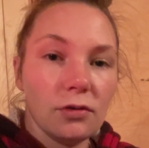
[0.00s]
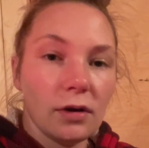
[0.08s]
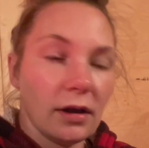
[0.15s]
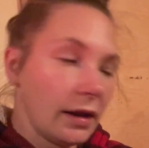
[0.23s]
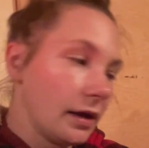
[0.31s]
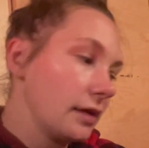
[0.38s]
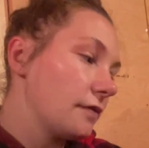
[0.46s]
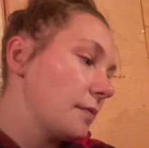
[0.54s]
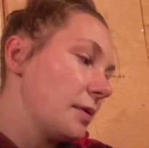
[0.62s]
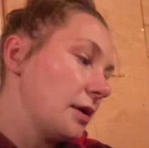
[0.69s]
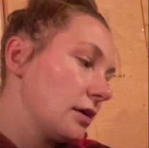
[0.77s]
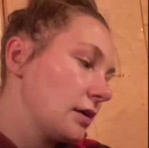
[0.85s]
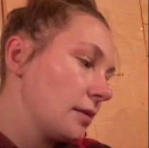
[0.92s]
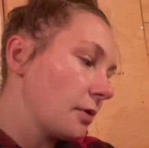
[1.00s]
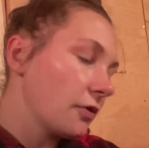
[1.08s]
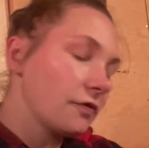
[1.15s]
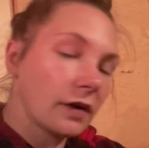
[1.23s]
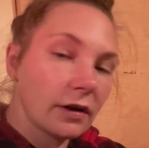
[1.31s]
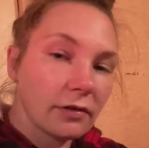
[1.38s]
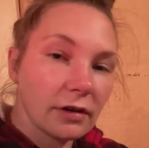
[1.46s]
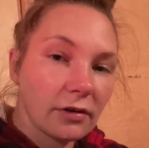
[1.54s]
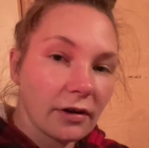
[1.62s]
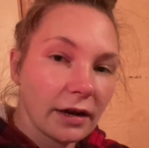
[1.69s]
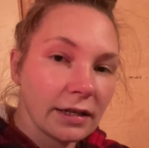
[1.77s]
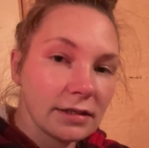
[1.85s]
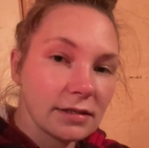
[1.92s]
a negative opinion about farrowing
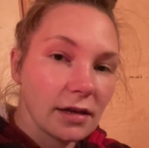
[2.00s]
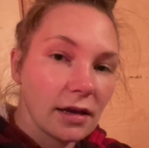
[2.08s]
crates.